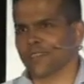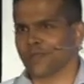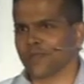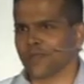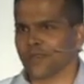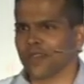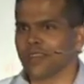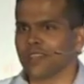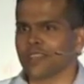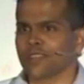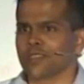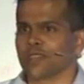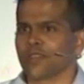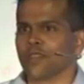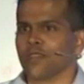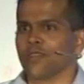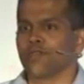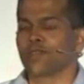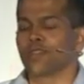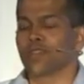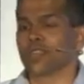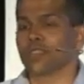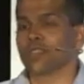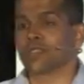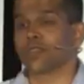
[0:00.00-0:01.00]
Right? So
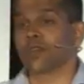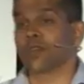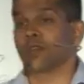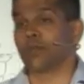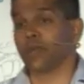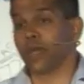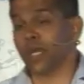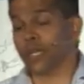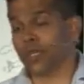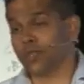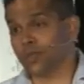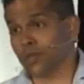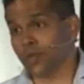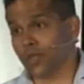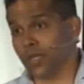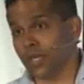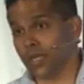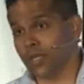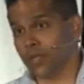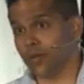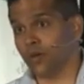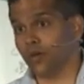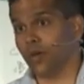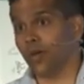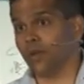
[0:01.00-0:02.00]
you've just got to make sure
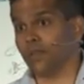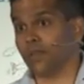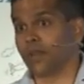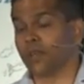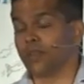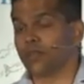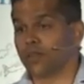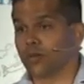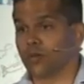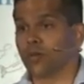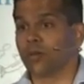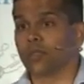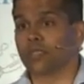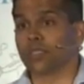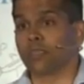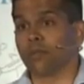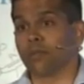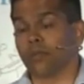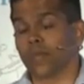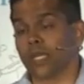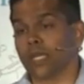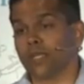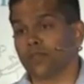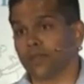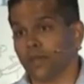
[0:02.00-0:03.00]
that you have controls
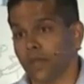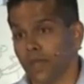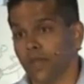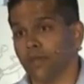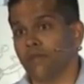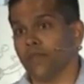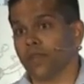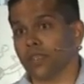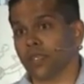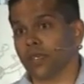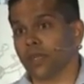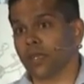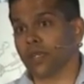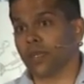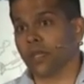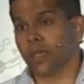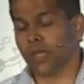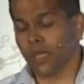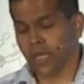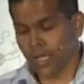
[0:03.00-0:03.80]
in place for everything.